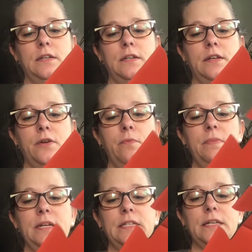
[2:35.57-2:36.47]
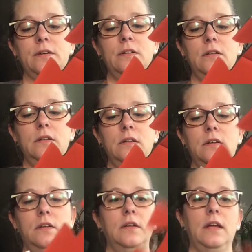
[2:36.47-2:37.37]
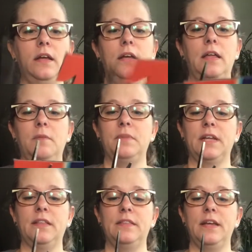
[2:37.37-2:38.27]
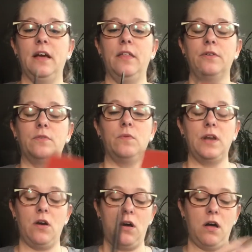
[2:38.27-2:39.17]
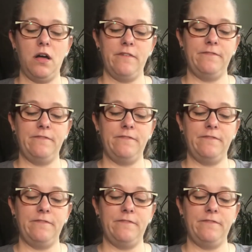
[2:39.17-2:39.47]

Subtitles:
No big deal. And I'm going to cut the other one off.